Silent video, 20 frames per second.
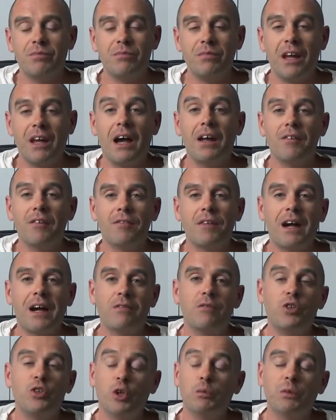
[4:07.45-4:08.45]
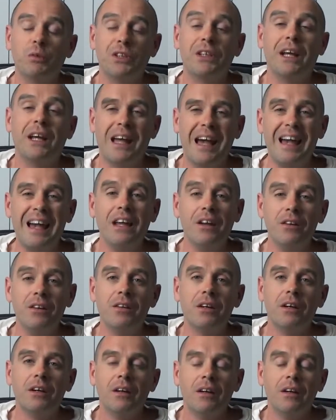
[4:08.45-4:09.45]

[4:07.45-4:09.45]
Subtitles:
9 to 5 job, which they hated,